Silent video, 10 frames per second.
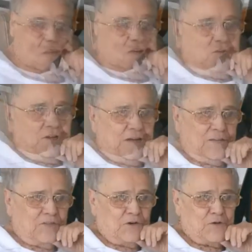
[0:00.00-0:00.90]
I've only
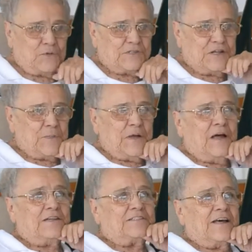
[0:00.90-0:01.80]
got 30% of my
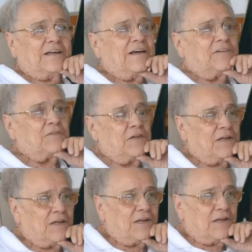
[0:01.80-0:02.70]
eyesight left,
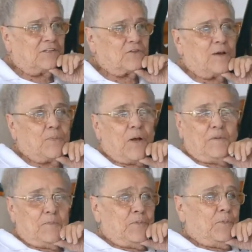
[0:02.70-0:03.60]
so I'd
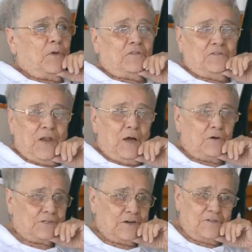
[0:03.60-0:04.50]
probably be pulling
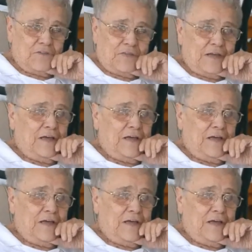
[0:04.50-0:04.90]
flowers and everything